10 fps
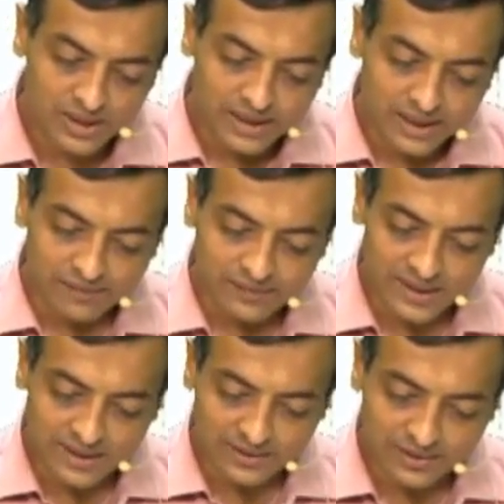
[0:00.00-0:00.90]
If there
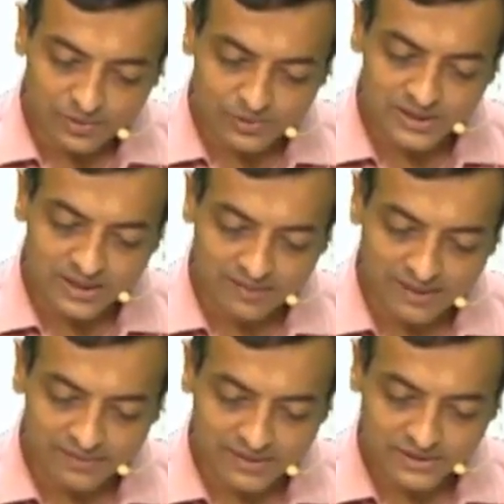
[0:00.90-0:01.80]
are two
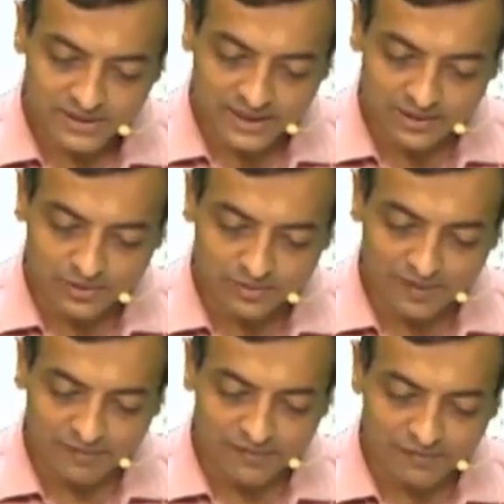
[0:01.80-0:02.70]
survivors, it would be
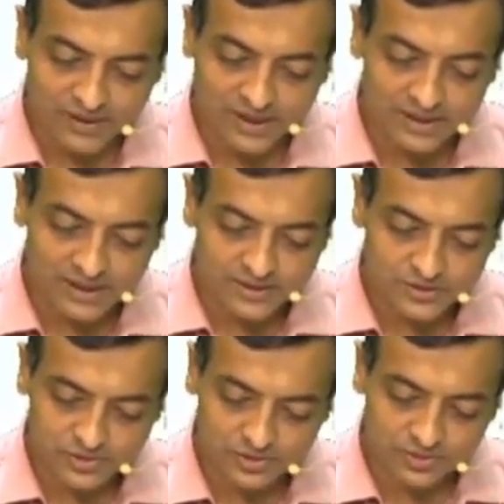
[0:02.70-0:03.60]

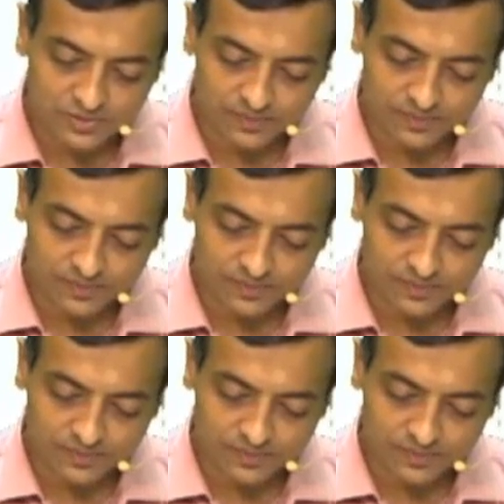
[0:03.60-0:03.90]
15:2.